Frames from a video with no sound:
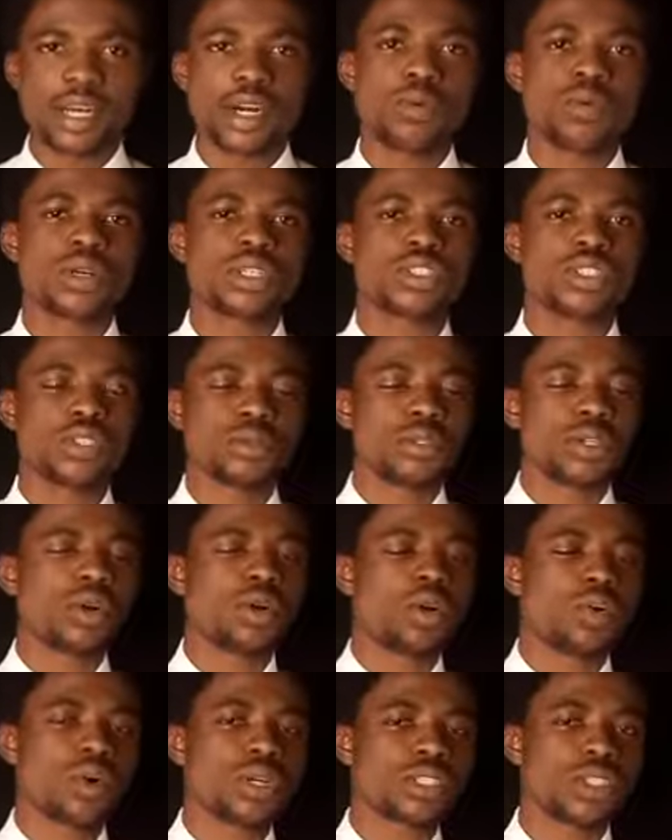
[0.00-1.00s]
What is
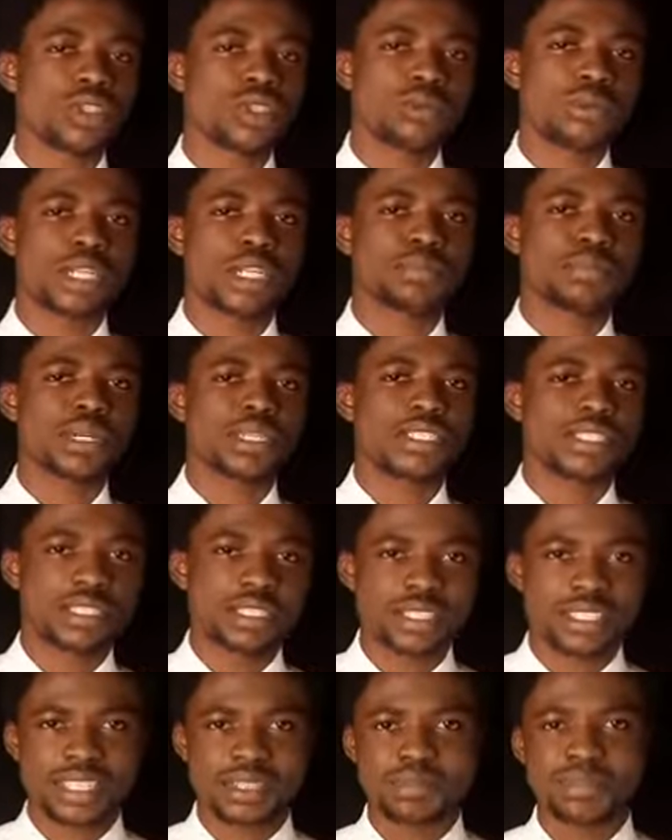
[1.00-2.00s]
the dominant party
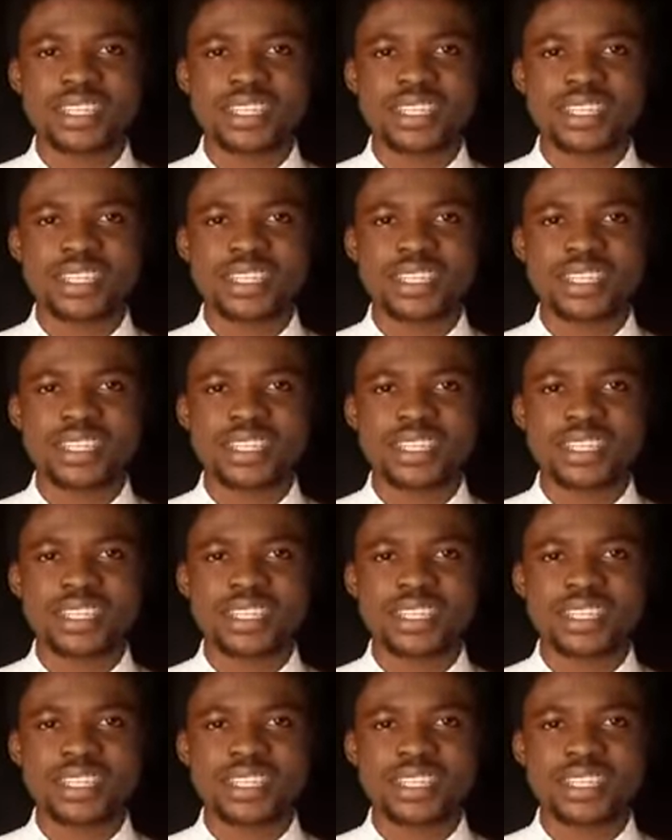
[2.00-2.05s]
system?